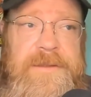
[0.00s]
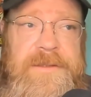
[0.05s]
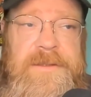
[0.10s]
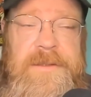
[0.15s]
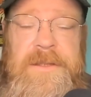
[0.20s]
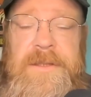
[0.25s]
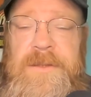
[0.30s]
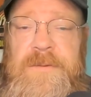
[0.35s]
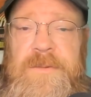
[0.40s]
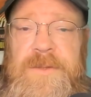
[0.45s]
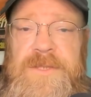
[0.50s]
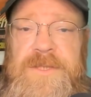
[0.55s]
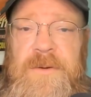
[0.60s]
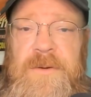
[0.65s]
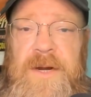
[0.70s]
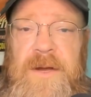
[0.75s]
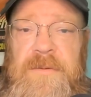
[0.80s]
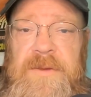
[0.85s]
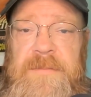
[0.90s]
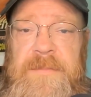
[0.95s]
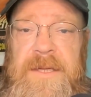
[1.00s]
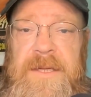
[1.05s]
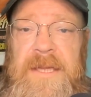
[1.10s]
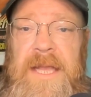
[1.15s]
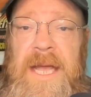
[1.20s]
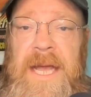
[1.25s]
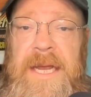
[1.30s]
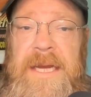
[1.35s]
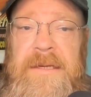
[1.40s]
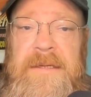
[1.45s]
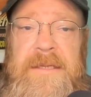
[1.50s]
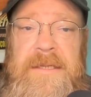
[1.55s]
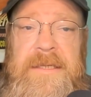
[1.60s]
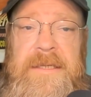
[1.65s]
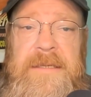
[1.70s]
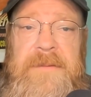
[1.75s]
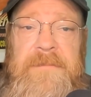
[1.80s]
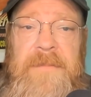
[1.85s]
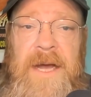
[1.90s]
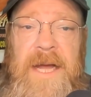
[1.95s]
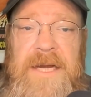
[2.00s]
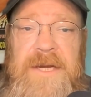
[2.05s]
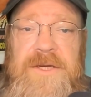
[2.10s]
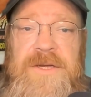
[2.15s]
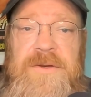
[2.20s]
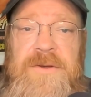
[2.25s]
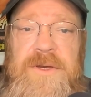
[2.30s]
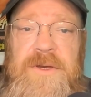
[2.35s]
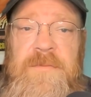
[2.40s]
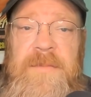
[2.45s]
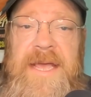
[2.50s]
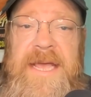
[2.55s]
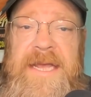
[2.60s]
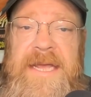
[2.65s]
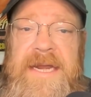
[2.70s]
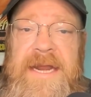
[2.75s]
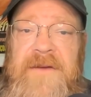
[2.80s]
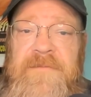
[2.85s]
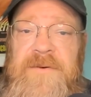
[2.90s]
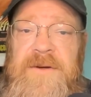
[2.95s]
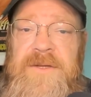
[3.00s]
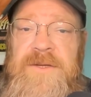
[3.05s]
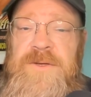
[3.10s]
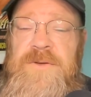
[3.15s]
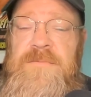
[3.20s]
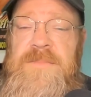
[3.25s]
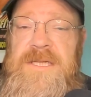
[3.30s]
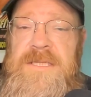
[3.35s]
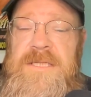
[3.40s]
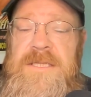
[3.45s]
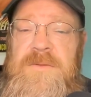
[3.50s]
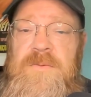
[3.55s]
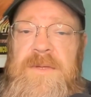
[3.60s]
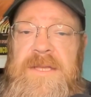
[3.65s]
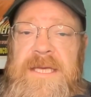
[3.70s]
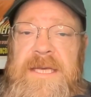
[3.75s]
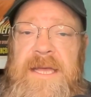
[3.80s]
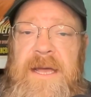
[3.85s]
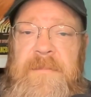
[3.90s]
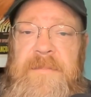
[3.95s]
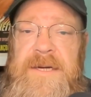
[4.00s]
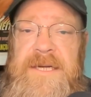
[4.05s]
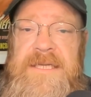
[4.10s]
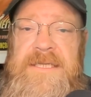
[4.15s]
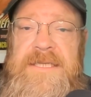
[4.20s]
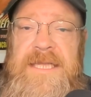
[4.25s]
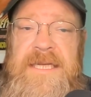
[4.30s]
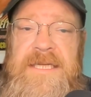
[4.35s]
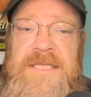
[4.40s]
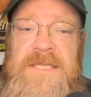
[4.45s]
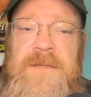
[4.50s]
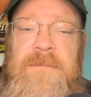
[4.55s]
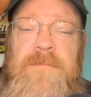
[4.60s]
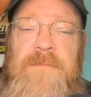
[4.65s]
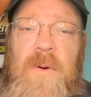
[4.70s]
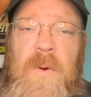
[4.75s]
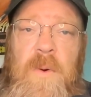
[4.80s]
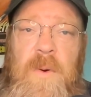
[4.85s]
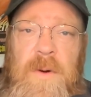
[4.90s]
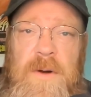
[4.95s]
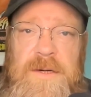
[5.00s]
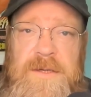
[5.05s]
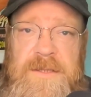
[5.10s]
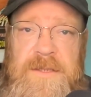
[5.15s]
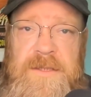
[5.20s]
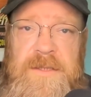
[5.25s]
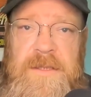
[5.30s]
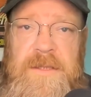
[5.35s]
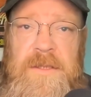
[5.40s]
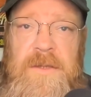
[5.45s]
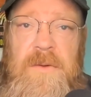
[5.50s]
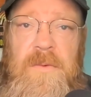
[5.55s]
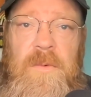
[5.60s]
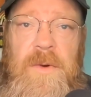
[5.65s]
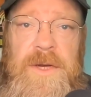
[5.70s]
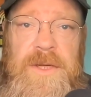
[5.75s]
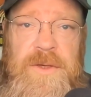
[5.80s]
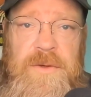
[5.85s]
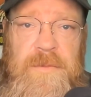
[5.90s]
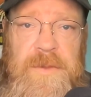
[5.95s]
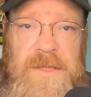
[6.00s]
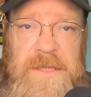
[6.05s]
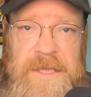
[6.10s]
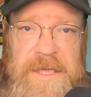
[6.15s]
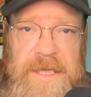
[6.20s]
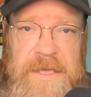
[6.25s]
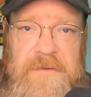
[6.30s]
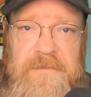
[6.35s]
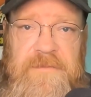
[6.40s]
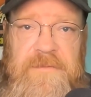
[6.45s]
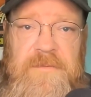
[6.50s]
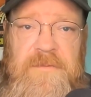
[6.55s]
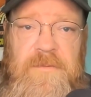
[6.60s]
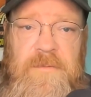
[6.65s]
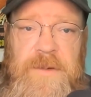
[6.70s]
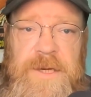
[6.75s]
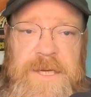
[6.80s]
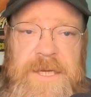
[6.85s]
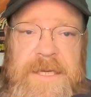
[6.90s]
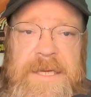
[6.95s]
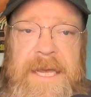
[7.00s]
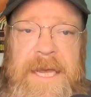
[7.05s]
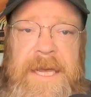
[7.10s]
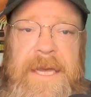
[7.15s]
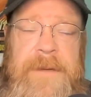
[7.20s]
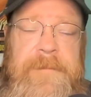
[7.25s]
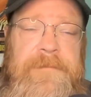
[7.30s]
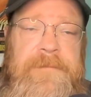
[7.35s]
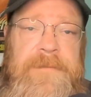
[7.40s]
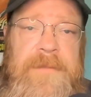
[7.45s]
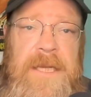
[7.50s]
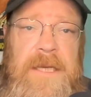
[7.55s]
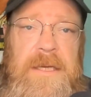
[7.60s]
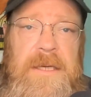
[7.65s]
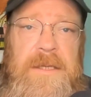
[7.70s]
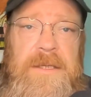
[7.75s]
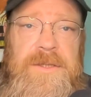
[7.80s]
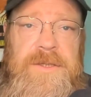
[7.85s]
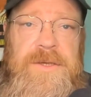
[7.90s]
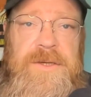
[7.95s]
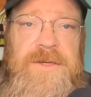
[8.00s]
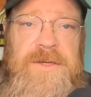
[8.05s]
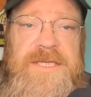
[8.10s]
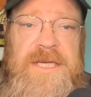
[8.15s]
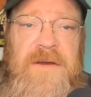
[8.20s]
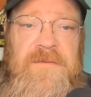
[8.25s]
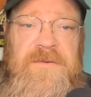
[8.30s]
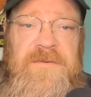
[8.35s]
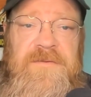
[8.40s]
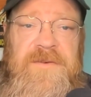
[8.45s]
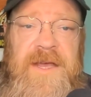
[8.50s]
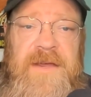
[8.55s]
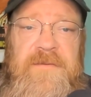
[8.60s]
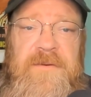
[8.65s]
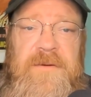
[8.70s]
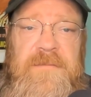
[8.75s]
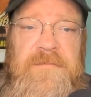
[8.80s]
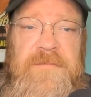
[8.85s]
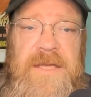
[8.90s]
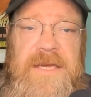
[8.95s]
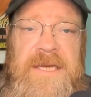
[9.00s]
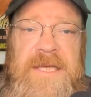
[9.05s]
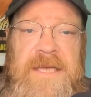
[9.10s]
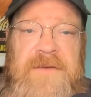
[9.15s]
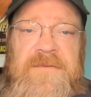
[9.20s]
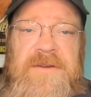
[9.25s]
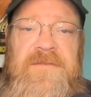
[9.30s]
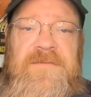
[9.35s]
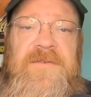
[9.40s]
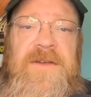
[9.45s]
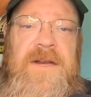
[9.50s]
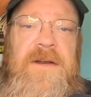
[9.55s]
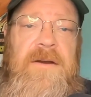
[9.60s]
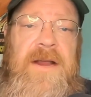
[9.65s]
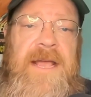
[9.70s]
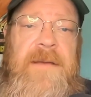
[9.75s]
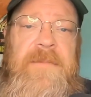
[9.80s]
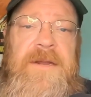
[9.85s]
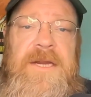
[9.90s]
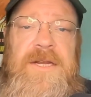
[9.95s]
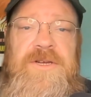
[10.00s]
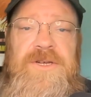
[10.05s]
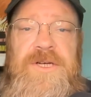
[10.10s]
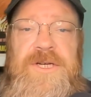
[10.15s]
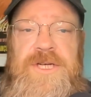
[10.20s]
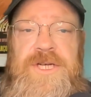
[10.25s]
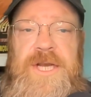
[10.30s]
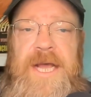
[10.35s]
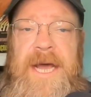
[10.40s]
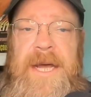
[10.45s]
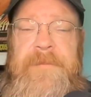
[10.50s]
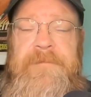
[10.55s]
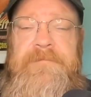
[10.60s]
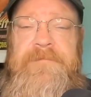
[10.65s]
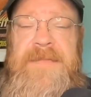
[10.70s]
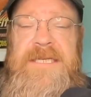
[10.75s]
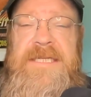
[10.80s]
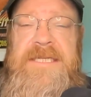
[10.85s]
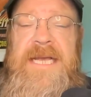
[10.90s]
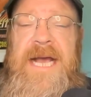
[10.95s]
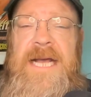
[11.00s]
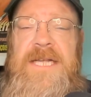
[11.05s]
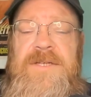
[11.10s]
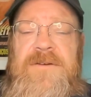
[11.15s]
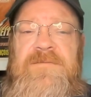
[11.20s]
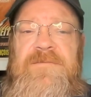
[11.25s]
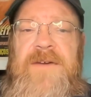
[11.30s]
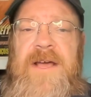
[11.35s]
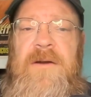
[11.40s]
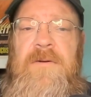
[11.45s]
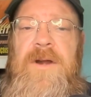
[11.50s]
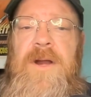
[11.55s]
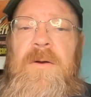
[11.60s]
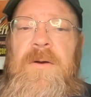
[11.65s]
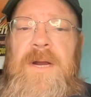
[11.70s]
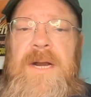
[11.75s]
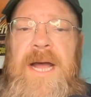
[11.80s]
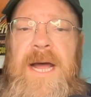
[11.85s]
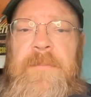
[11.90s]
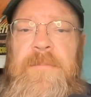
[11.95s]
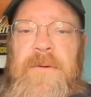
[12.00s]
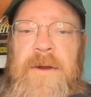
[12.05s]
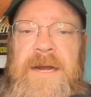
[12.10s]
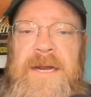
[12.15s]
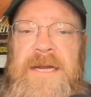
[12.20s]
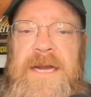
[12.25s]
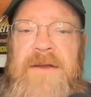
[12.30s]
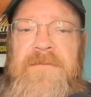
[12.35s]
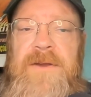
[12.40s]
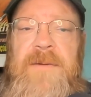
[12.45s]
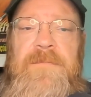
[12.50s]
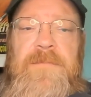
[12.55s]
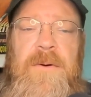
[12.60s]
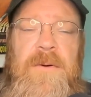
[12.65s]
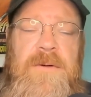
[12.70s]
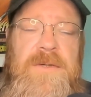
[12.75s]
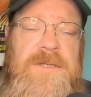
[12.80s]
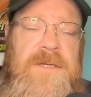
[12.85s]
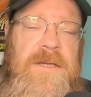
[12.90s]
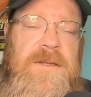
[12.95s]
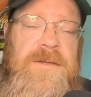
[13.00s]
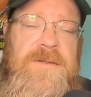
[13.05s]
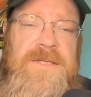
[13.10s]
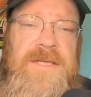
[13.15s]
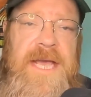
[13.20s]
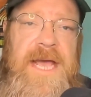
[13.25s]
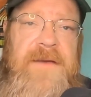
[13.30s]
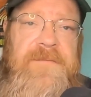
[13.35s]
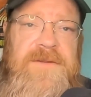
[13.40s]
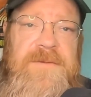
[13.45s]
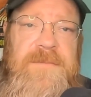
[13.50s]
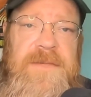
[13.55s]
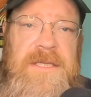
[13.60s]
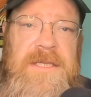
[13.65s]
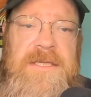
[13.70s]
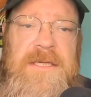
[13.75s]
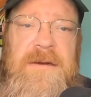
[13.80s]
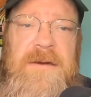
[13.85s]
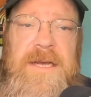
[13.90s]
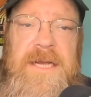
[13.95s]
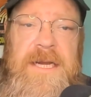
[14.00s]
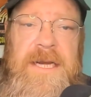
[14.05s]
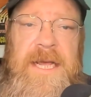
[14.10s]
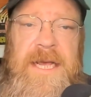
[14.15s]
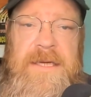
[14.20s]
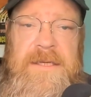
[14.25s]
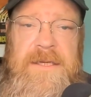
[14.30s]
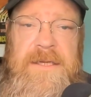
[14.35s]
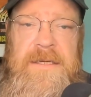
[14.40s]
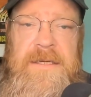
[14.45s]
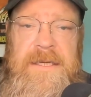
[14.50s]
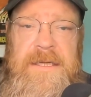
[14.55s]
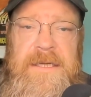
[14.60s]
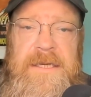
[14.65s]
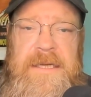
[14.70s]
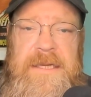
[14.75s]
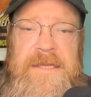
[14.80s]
Just look at what's going on with Bud Light. But do you make an effort to do business with the companies that support what you believe when you can? Do yourself a favor and give Defender Ammunition a shot. These guys are veteran-owned and operated. Every person on their staff is military-connected.